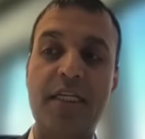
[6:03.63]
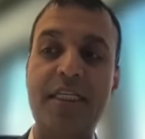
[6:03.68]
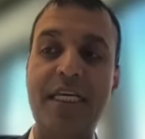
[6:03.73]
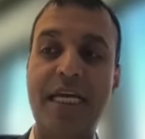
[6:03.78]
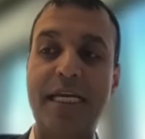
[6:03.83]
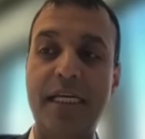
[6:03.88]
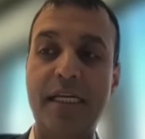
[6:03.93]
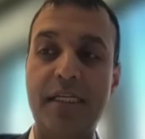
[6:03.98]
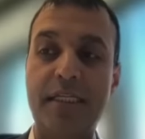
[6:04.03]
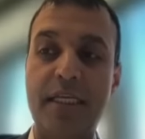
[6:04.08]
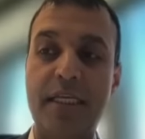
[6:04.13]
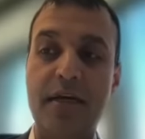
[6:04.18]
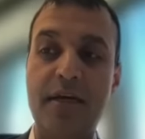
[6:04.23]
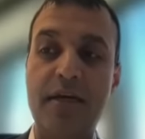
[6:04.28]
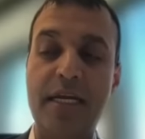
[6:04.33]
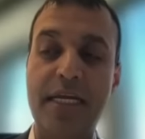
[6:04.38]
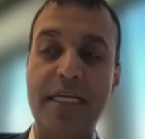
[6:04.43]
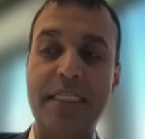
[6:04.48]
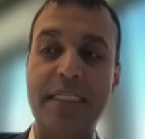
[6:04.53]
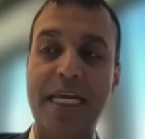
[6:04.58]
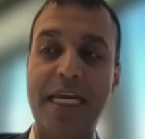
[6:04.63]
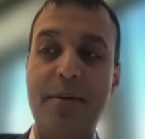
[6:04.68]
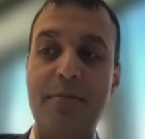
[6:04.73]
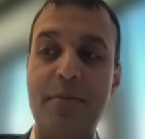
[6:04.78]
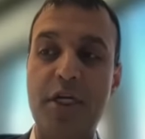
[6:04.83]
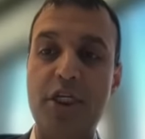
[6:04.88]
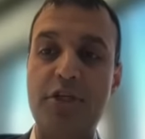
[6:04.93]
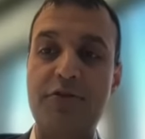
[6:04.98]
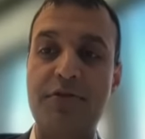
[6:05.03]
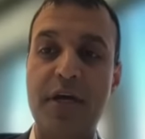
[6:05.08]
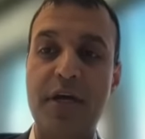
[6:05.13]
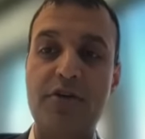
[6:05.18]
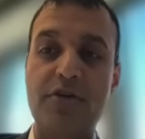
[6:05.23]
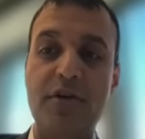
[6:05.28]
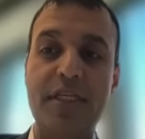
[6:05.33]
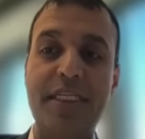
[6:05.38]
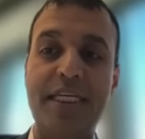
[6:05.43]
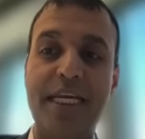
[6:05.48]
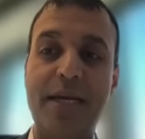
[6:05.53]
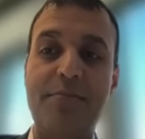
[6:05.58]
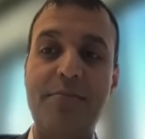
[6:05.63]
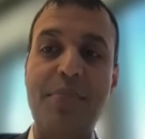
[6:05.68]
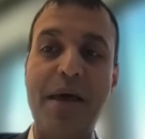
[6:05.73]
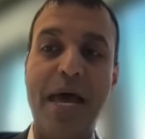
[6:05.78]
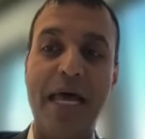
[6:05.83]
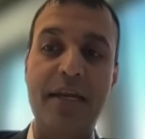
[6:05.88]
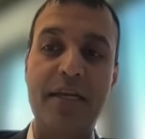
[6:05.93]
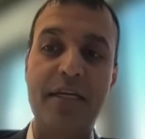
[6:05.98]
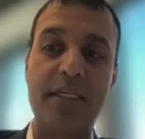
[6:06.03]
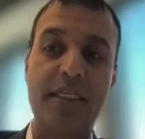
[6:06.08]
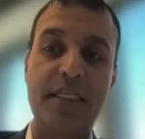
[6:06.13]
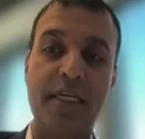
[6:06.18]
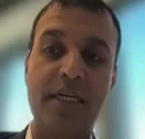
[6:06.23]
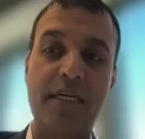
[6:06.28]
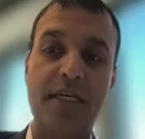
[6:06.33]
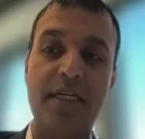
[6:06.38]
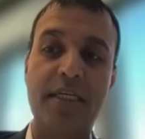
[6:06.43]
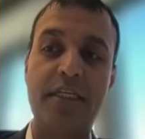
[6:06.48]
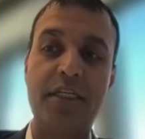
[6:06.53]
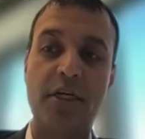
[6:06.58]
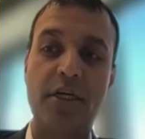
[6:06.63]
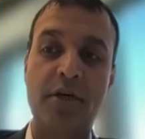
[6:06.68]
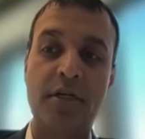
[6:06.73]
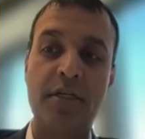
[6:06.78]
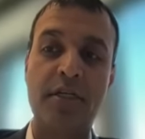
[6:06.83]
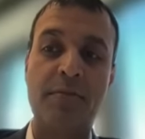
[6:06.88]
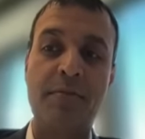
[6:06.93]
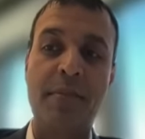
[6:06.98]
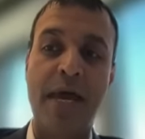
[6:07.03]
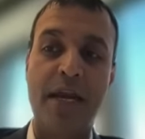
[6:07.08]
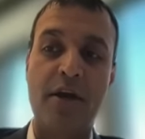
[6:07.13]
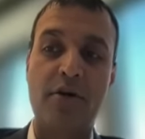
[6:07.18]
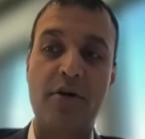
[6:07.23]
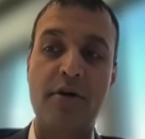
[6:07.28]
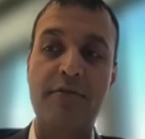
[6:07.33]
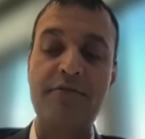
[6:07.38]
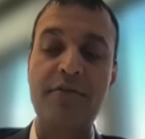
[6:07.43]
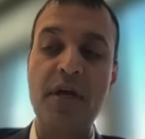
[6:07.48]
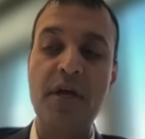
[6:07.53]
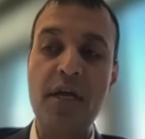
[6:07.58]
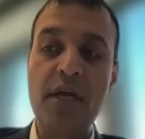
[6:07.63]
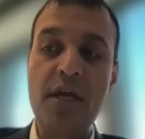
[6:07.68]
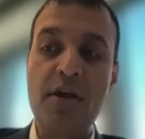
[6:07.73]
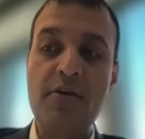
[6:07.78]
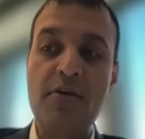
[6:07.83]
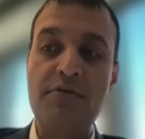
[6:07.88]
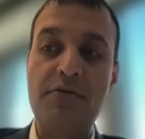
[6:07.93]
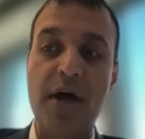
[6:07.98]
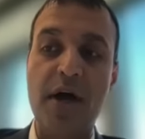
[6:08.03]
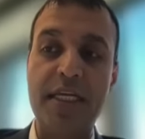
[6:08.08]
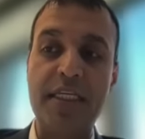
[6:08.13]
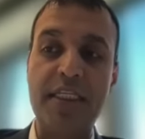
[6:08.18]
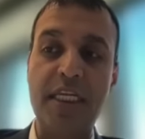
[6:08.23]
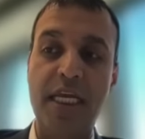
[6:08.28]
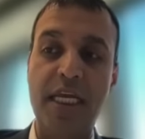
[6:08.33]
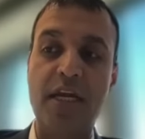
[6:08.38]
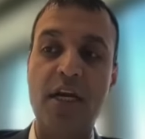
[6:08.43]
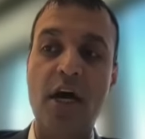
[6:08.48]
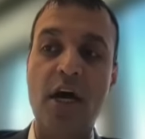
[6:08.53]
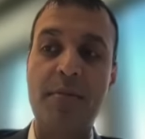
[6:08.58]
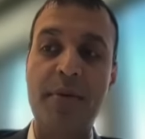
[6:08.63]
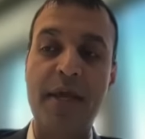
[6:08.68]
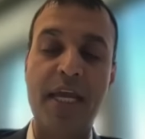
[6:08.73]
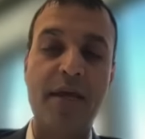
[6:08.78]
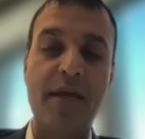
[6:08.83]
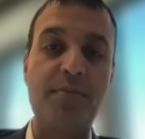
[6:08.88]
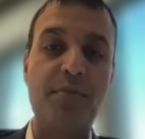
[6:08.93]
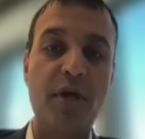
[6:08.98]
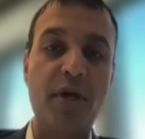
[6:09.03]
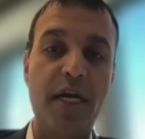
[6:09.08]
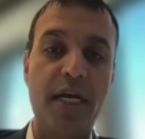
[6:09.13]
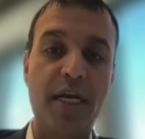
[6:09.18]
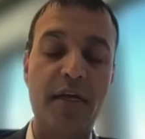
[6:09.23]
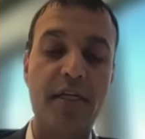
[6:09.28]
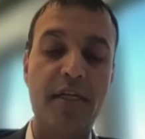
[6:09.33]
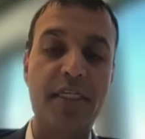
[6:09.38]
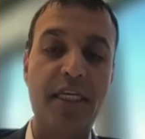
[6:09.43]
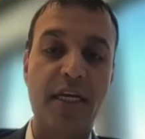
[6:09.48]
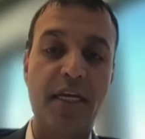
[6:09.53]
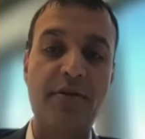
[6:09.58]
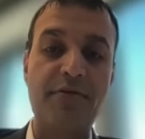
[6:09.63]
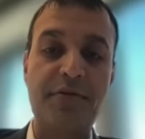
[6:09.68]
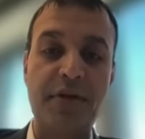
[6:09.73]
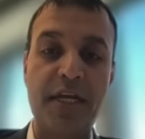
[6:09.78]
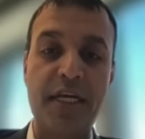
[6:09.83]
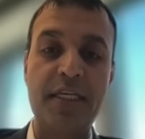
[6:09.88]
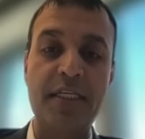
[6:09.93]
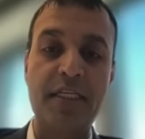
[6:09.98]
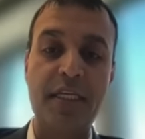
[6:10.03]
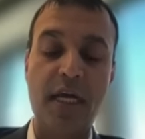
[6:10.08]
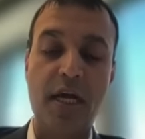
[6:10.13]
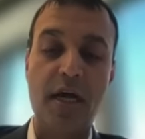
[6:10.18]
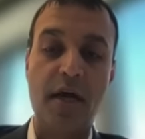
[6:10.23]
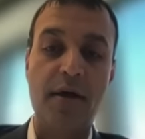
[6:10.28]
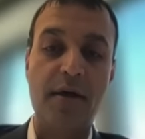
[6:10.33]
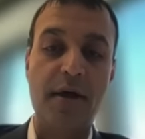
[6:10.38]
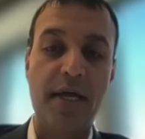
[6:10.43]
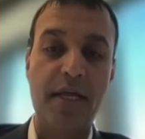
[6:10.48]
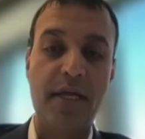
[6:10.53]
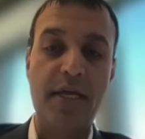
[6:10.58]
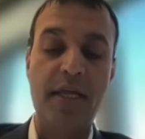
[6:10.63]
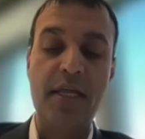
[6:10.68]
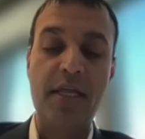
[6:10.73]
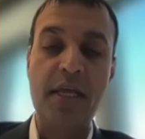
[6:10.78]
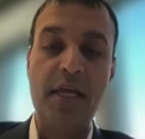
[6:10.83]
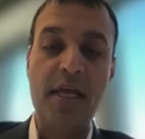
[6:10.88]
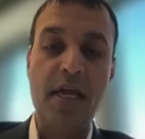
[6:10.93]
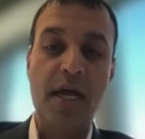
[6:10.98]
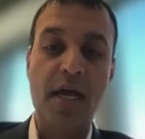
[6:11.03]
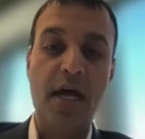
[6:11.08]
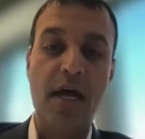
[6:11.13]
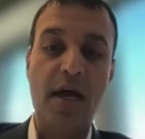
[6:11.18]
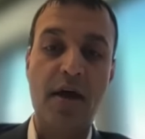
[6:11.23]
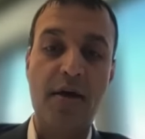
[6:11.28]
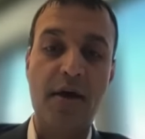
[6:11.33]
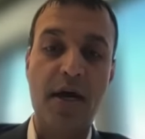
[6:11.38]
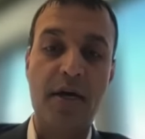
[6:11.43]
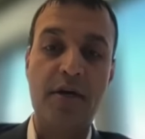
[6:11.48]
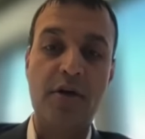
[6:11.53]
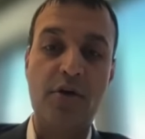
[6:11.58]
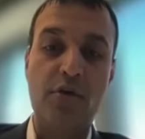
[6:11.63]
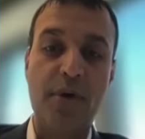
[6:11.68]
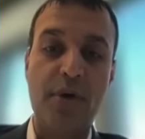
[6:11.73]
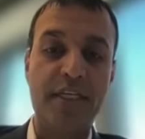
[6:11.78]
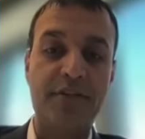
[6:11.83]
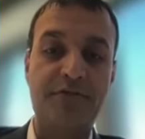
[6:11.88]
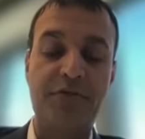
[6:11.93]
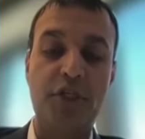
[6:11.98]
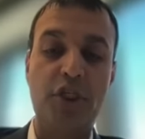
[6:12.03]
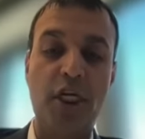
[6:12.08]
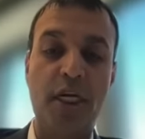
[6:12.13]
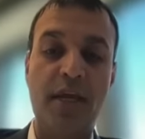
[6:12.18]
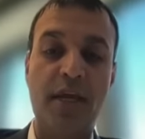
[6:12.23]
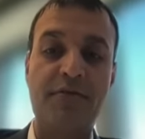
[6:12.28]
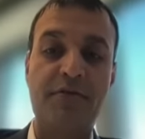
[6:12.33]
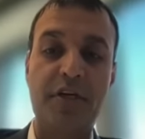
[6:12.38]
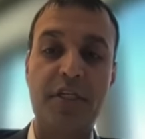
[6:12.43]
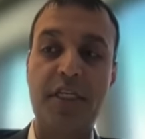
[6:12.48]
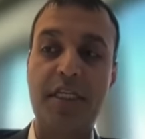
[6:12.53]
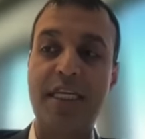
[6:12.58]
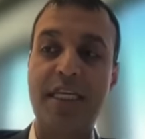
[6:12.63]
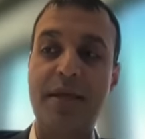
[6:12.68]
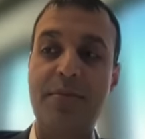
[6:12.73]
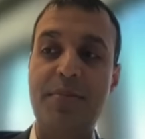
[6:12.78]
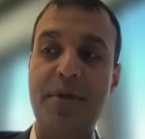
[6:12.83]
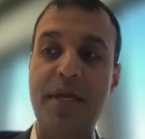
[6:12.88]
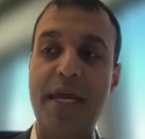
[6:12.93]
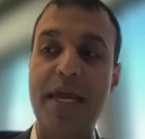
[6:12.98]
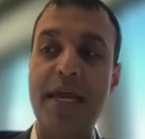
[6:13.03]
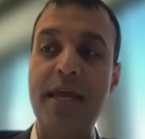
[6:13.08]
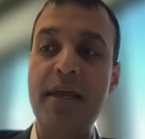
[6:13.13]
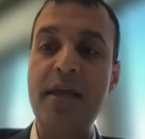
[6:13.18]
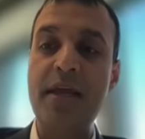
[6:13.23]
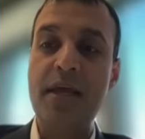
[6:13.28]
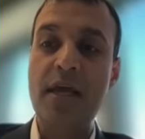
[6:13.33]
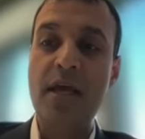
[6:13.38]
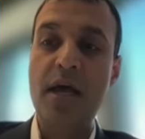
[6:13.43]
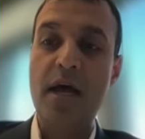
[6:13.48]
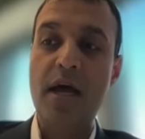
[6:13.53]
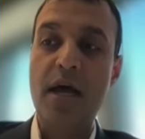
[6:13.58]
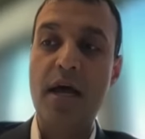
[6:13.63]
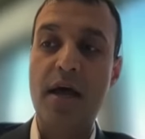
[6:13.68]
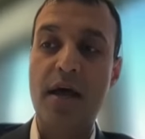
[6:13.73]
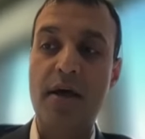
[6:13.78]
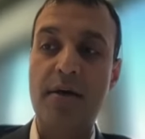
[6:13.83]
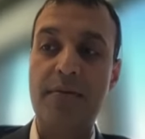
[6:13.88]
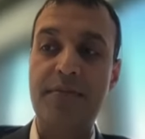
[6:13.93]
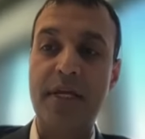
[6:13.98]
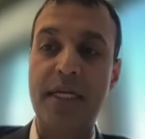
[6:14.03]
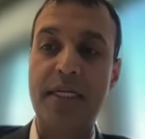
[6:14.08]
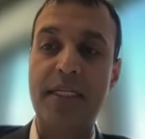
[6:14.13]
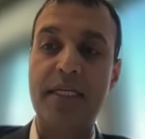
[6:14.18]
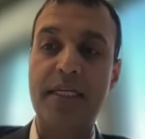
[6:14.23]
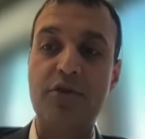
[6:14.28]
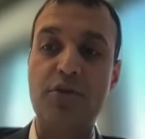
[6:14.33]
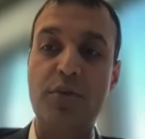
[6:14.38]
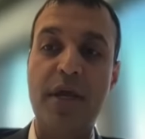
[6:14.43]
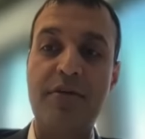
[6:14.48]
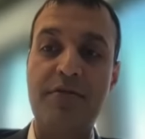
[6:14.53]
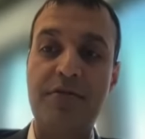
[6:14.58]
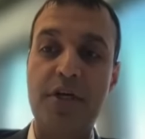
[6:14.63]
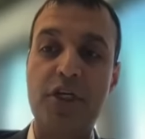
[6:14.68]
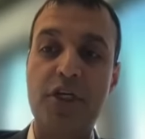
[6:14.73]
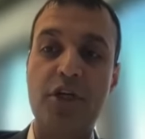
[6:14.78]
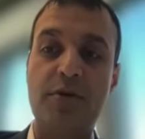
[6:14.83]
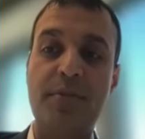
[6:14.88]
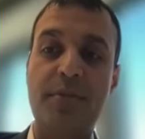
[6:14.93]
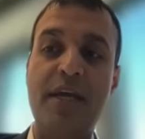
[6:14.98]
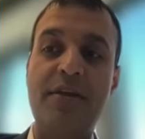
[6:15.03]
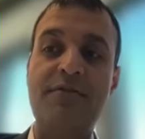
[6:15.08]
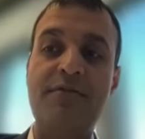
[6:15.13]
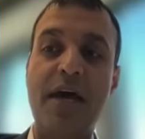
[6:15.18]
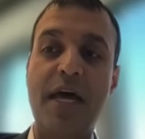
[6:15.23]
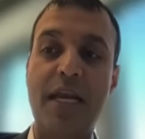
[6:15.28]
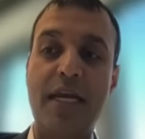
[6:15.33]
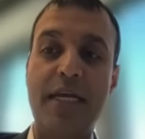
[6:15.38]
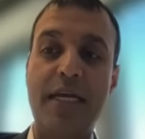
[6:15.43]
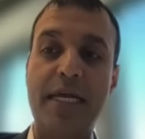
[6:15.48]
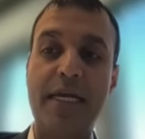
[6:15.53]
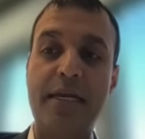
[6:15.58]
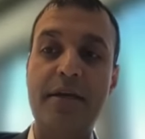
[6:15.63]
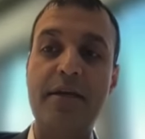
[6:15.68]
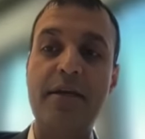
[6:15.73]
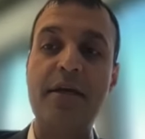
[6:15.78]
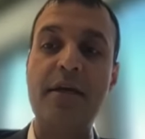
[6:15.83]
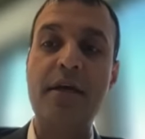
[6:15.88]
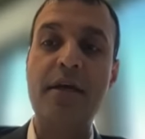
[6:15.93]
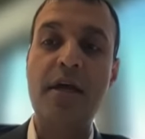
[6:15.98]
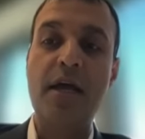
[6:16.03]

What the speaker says: unsettles an established federal state balance and concerns a matter of vast economic and political significance under West Virginia versus EPA, that this waiver should be invalidated.